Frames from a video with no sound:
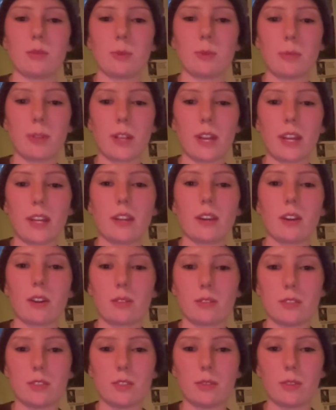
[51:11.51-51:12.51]
were planning
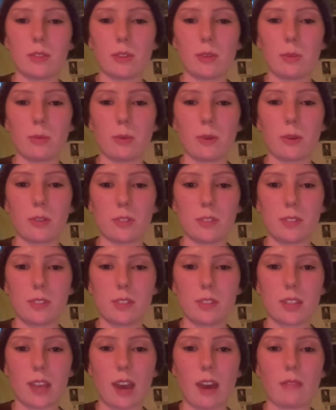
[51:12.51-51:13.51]
on doing the
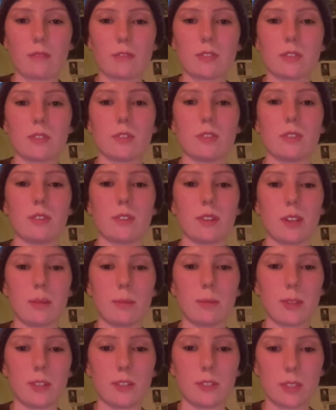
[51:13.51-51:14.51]
words after your
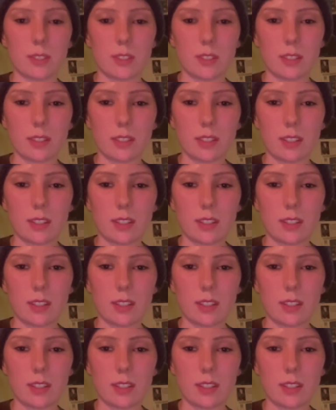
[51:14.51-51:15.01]
images?